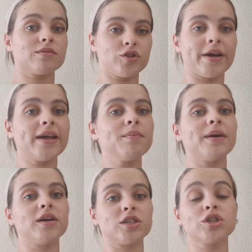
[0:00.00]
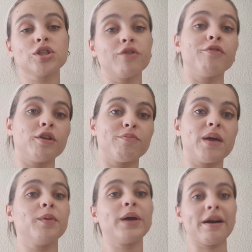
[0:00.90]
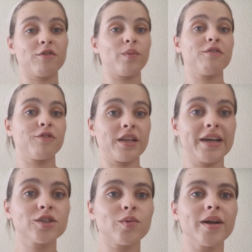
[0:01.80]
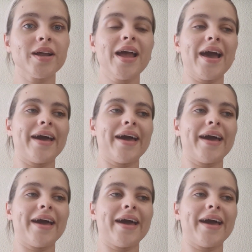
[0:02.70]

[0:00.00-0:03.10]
train because it's so full of people, you have to wait for the next one,